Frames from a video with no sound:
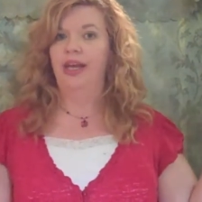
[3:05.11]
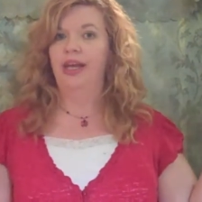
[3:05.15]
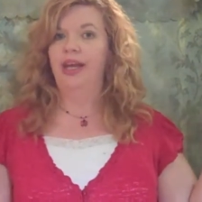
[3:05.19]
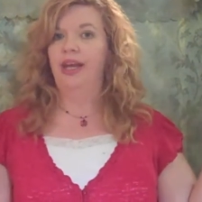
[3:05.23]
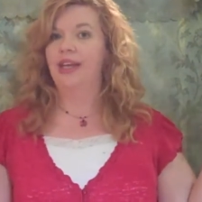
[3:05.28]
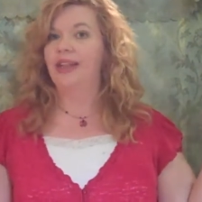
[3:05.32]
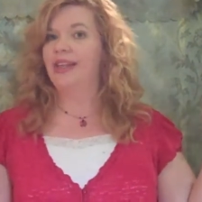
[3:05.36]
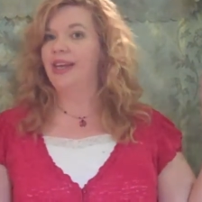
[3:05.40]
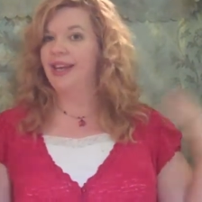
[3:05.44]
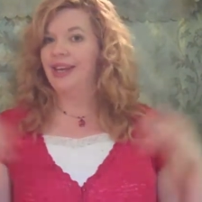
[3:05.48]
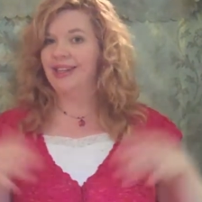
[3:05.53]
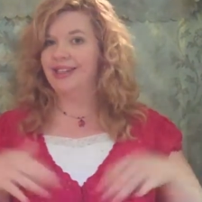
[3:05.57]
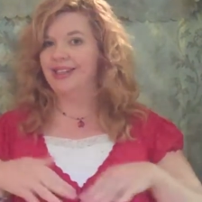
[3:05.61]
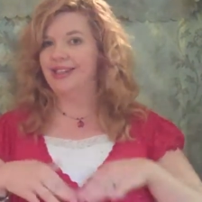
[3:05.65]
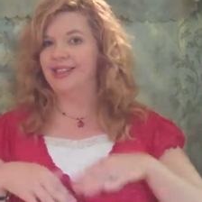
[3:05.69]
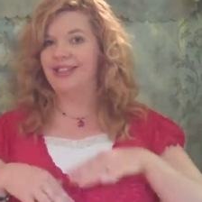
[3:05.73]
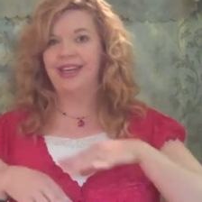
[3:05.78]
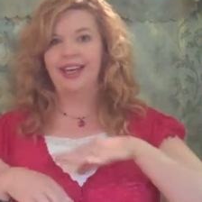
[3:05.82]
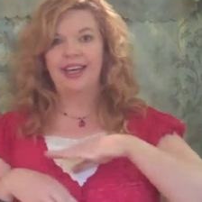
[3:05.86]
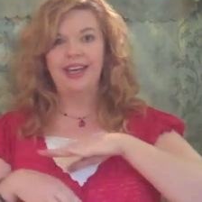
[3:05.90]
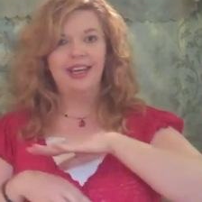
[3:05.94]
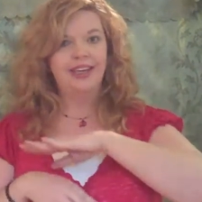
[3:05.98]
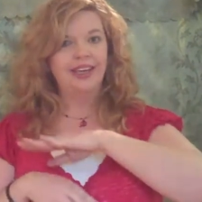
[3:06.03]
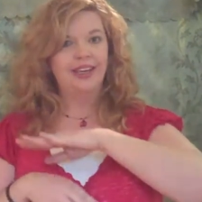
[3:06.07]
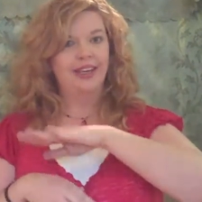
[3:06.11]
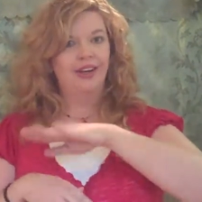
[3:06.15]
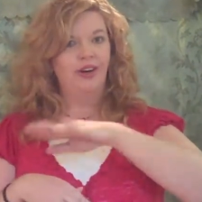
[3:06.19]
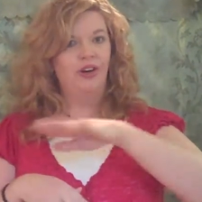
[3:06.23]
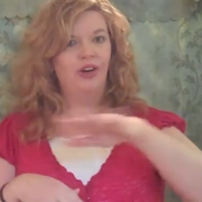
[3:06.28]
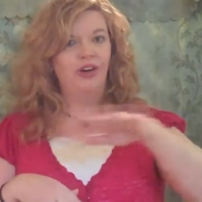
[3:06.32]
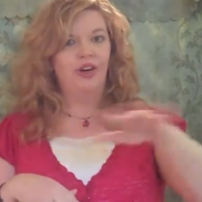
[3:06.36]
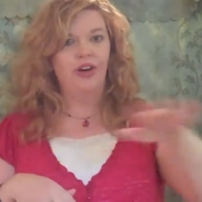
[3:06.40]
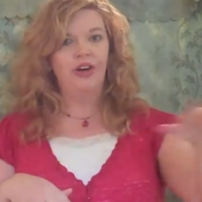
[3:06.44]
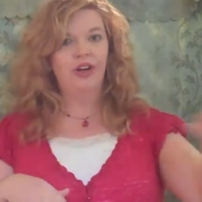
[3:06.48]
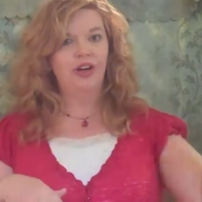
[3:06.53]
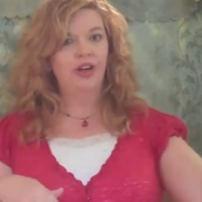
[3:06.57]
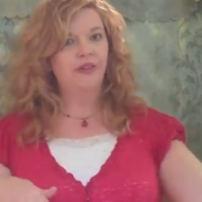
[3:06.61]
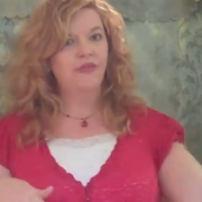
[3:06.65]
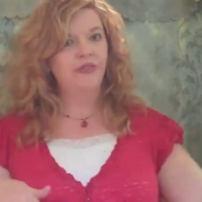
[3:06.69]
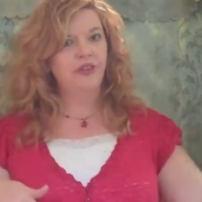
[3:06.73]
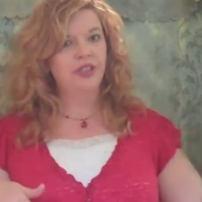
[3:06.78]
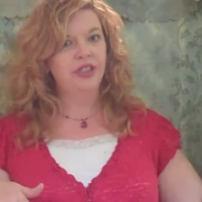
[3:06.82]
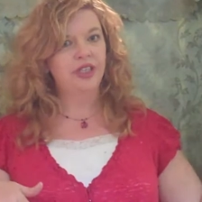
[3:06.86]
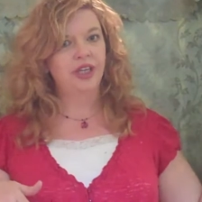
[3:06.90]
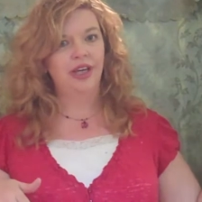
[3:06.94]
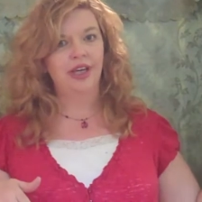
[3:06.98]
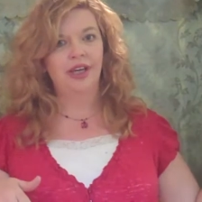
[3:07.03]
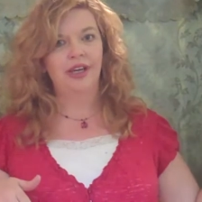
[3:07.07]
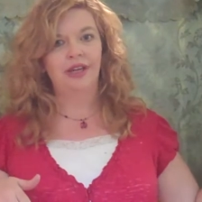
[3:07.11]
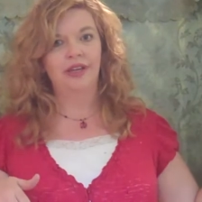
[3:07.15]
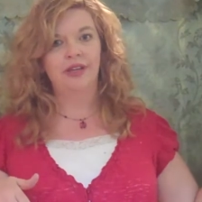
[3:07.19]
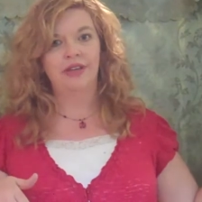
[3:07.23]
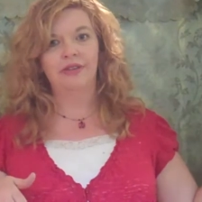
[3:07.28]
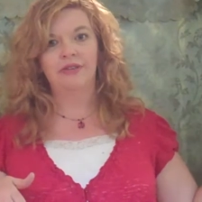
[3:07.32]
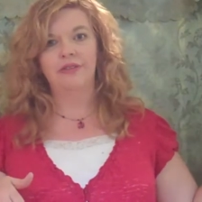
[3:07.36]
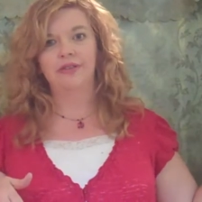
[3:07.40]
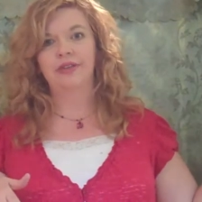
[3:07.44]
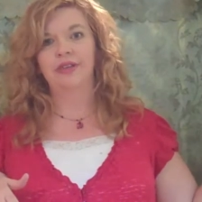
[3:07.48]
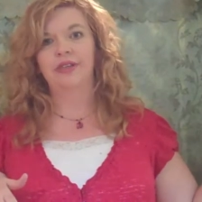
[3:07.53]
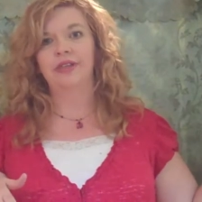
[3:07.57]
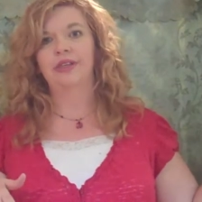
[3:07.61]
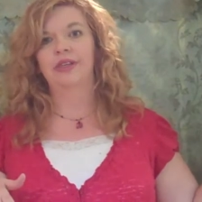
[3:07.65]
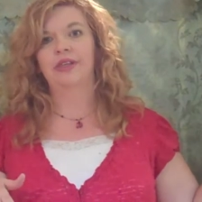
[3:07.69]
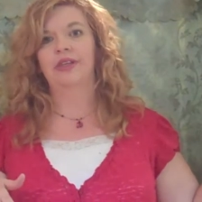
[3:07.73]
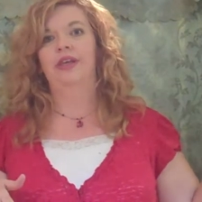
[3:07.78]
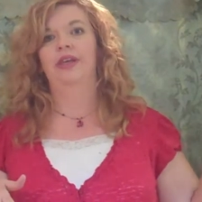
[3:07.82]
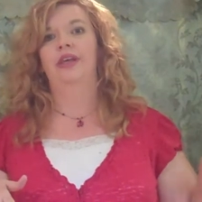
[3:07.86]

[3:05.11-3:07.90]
and they had to take it all off the shelves.